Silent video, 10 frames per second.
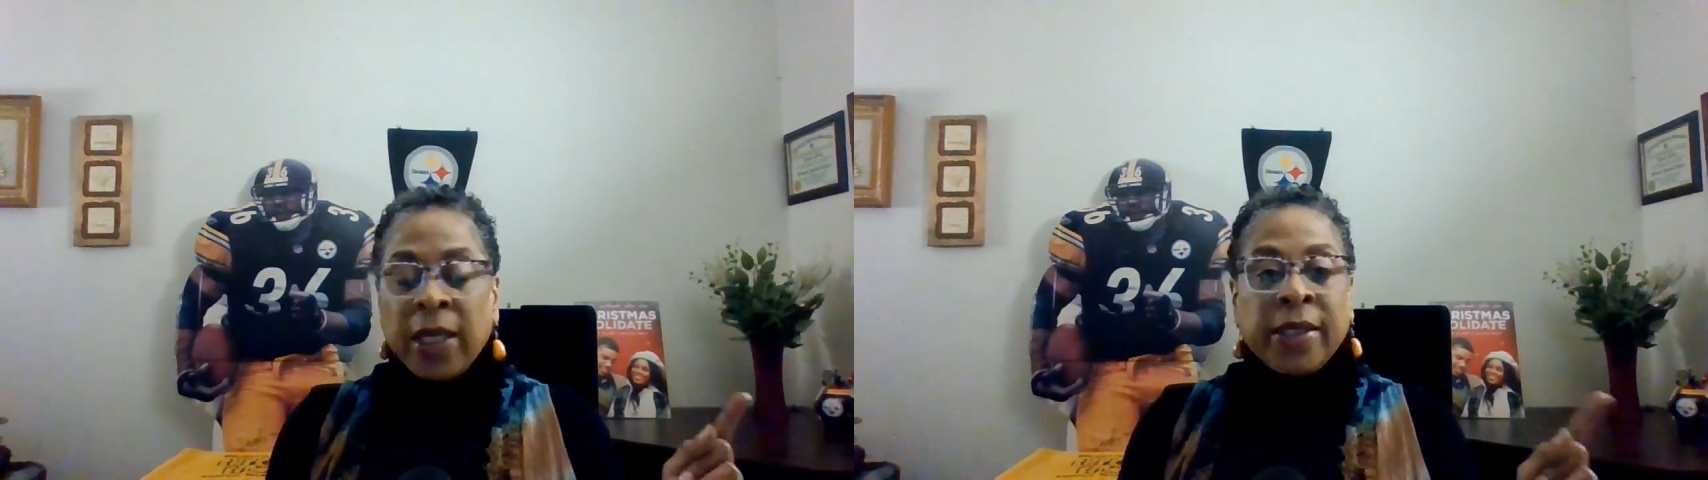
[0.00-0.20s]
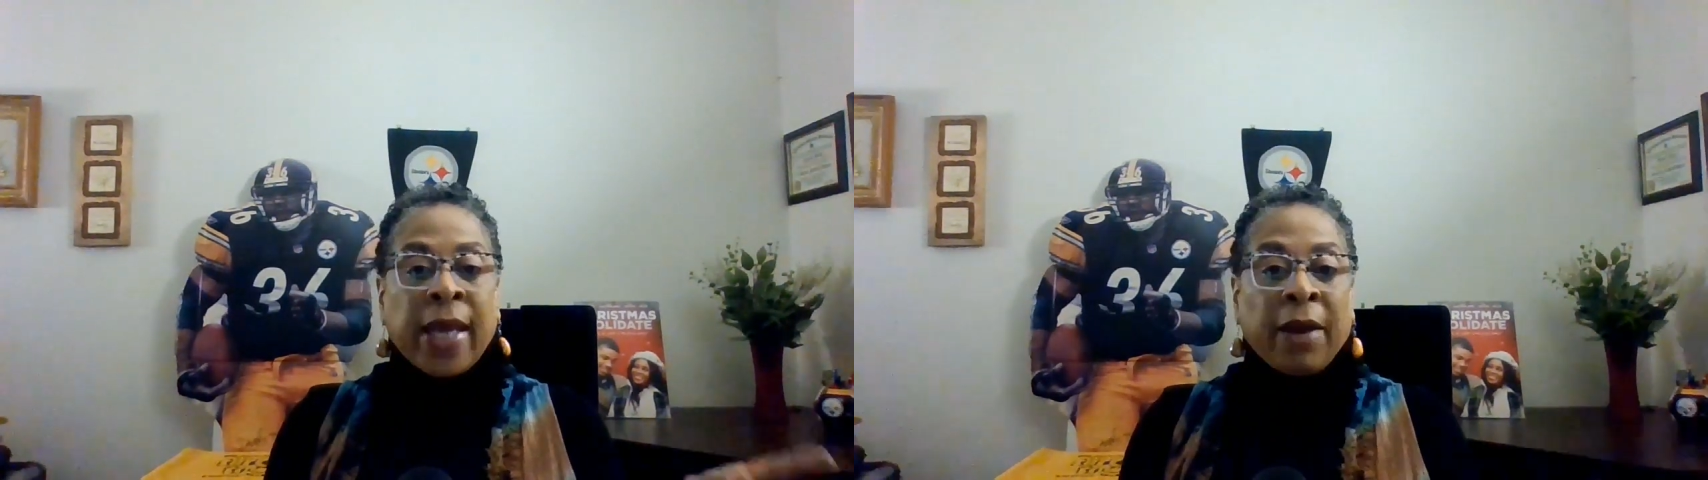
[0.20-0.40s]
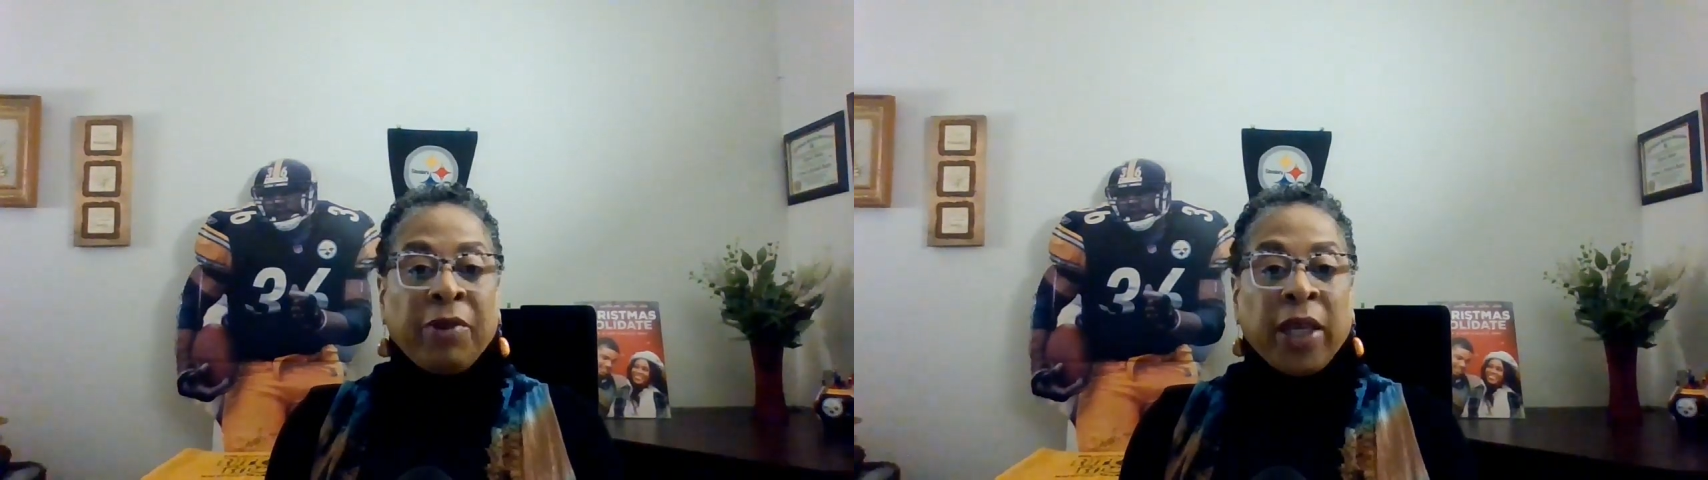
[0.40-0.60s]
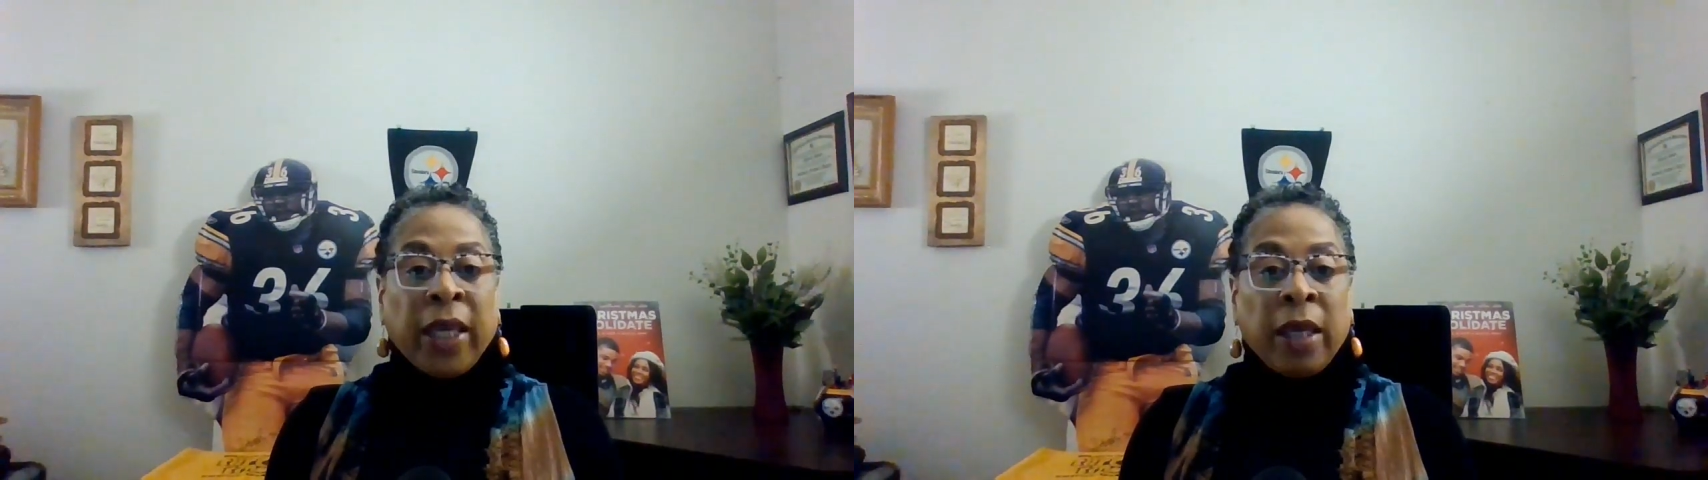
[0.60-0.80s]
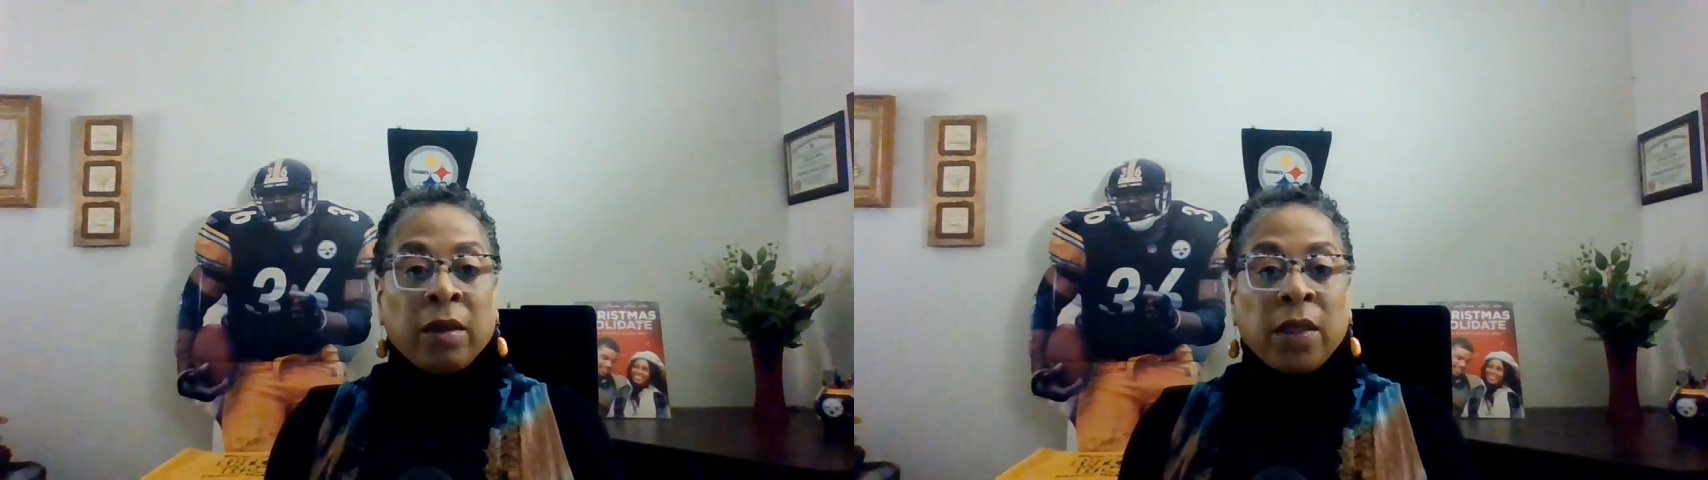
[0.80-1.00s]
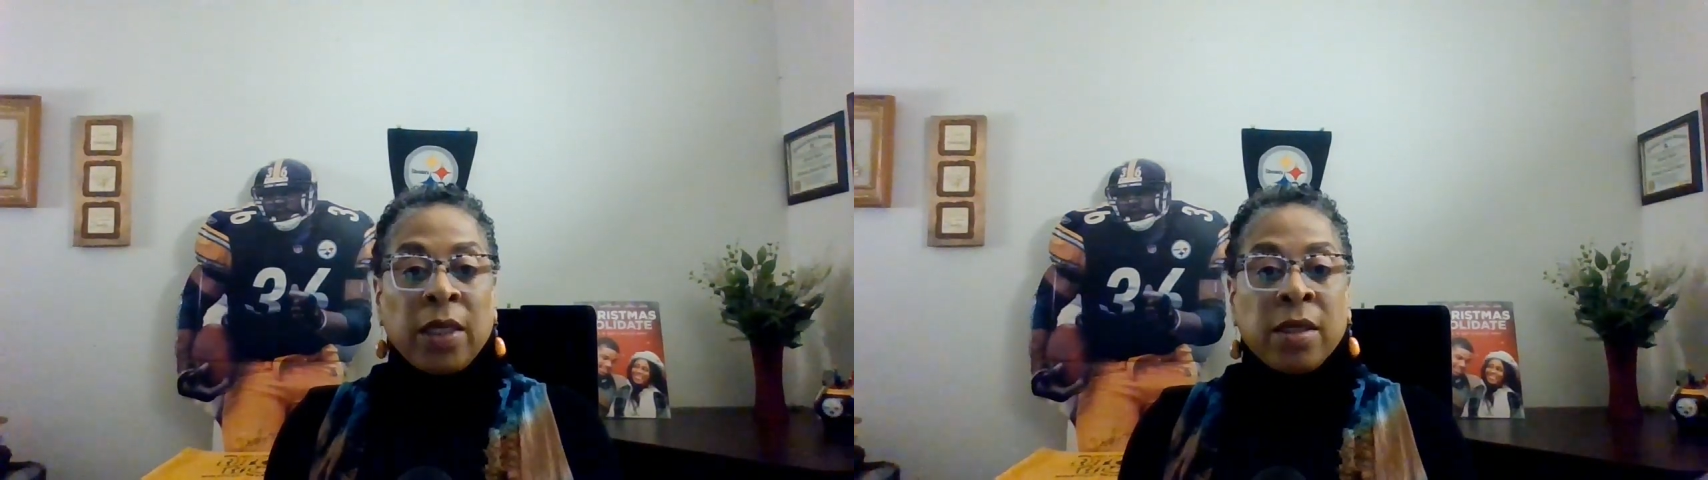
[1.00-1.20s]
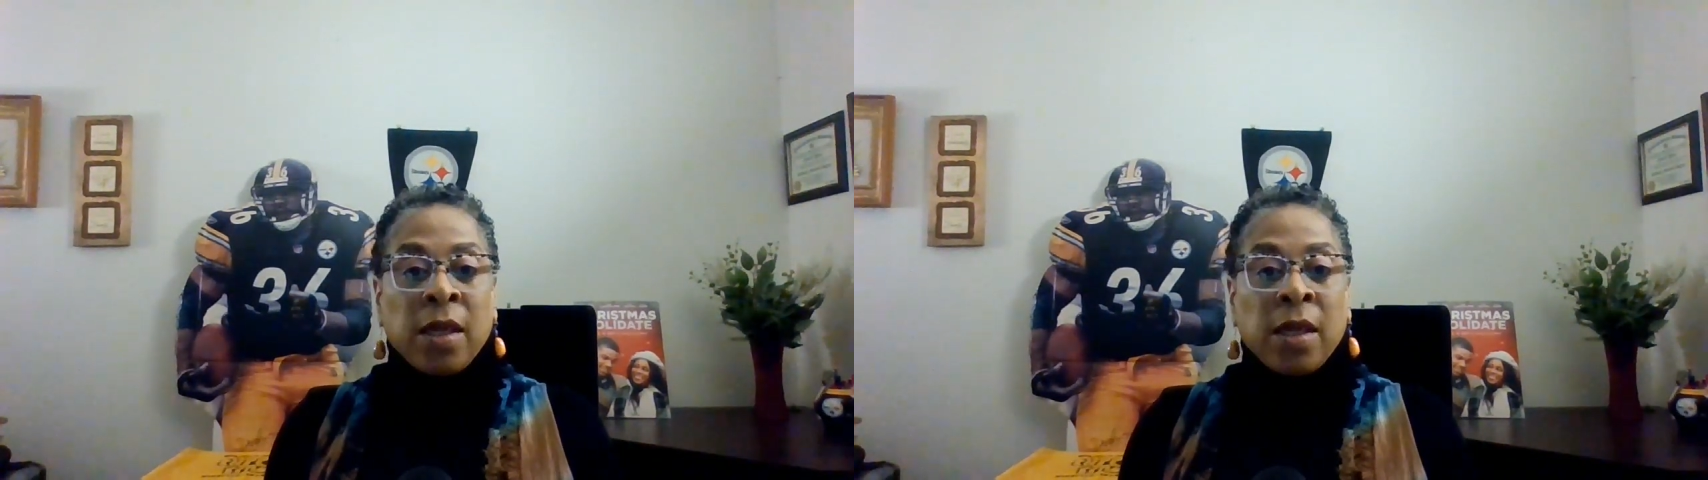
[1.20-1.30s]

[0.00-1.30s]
Tyreek Hill is